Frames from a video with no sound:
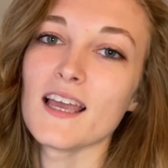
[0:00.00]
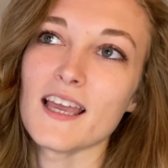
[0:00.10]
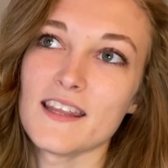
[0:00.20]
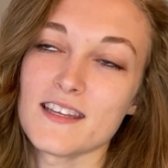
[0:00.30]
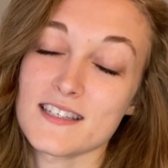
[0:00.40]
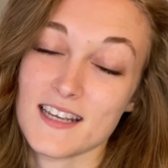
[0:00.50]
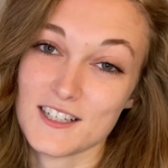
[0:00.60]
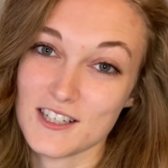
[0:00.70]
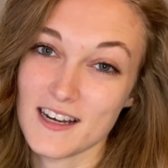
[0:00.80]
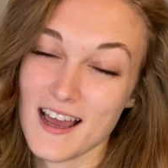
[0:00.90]
In this
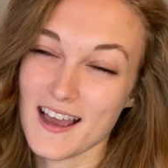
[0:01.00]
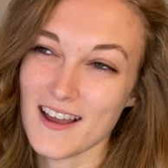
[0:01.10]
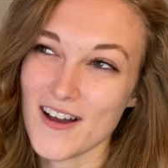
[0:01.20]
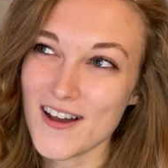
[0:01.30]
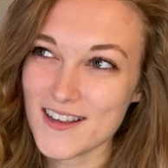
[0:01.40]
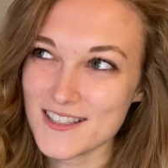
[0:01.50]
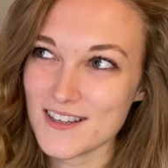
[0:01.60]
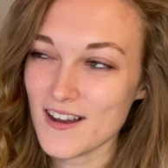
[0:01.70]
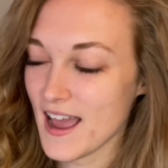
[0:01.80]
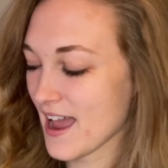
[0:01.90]
section, I
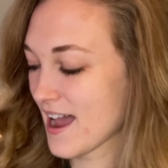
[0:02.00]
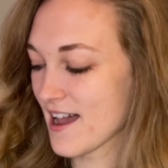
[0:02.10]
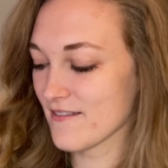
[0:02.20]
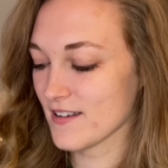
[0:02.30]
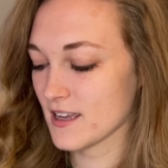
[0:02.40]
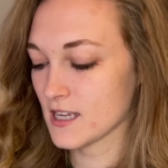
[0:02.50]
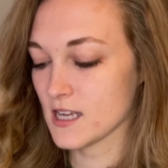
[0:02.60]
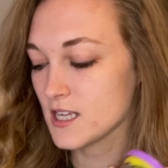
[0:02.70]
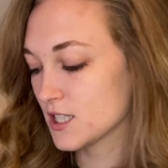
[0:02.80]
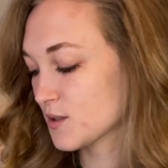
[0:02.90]
also have
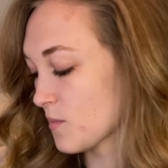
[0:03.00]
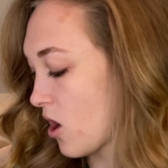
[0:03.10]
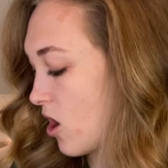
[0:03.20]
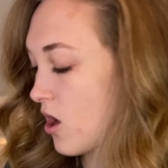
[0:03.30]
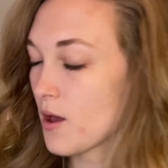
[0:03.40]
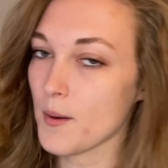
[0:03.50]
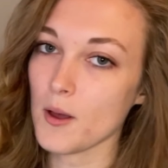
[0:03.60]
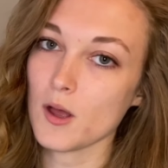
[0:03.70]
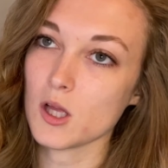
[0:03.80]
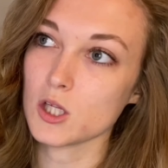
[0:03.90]

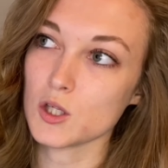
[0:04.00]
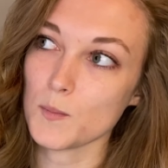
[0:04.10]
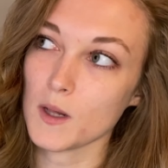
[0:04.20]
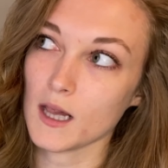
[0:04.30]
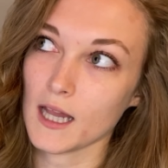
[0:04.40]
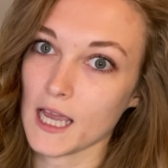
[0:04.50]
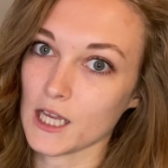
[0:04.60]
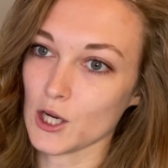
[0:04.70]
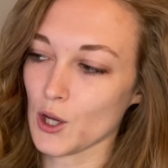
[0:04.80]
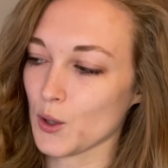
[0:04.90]
small
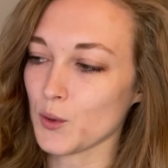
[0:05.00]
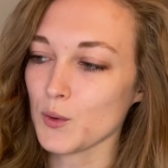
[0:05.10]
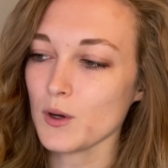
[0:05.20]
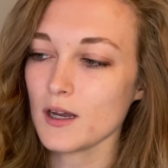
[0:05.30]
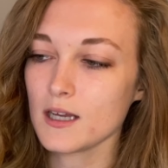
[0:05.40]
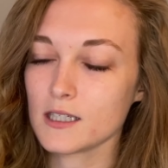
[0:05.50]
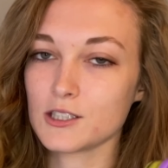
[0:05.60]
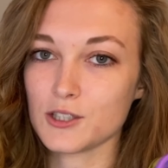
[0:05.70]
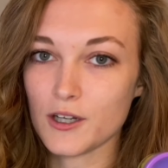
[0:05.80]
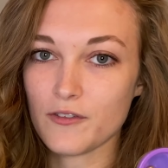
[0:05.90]
Play-Doh,
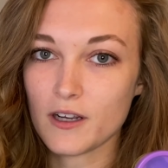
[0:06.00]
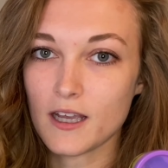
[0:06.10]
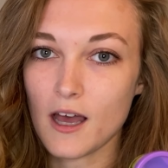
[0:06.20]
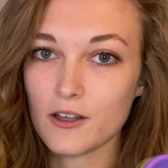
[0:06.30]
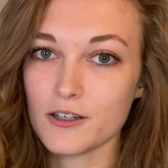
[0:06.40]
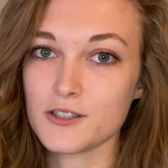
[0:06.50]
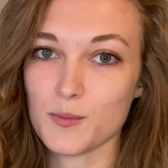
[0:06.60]
2 different colors.